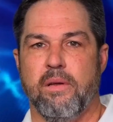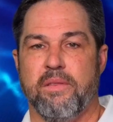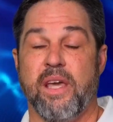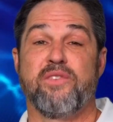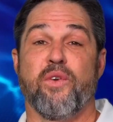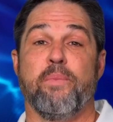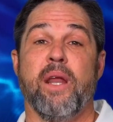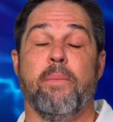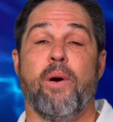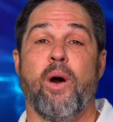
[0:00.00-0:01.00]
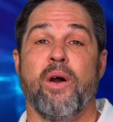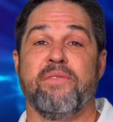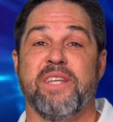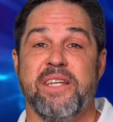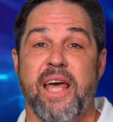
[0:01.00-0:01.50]
Thanks for being a part
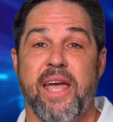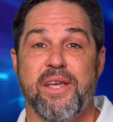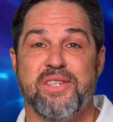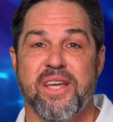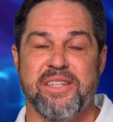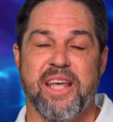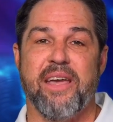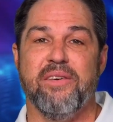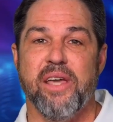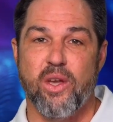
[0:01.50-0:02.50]
of today's daily